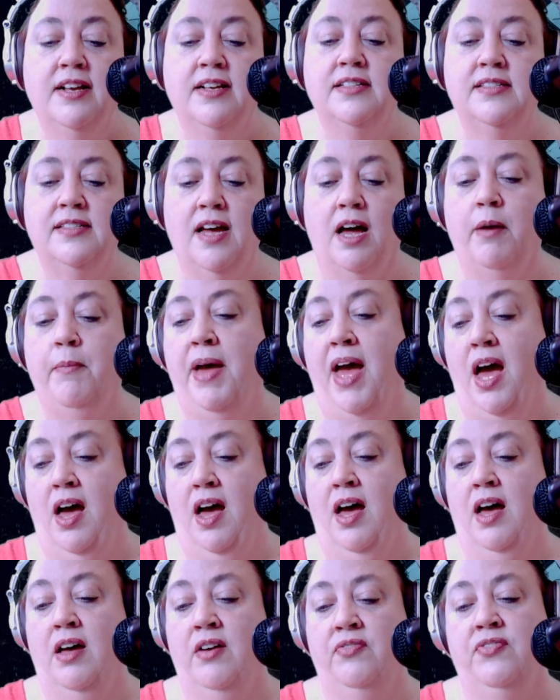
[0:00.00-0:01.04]
Some
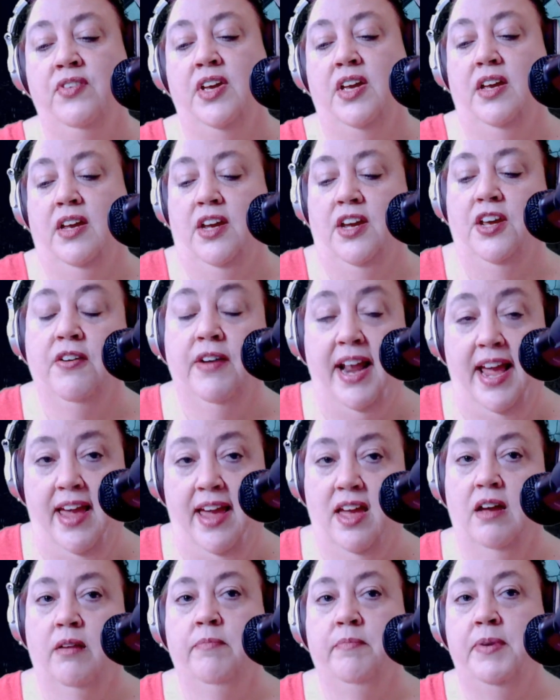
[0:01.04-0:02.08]
have, you know, an
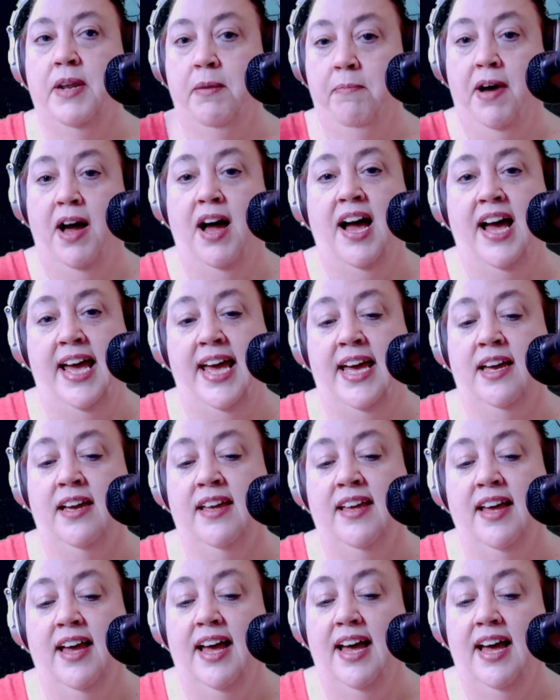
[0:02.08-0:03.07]
amp and a mic.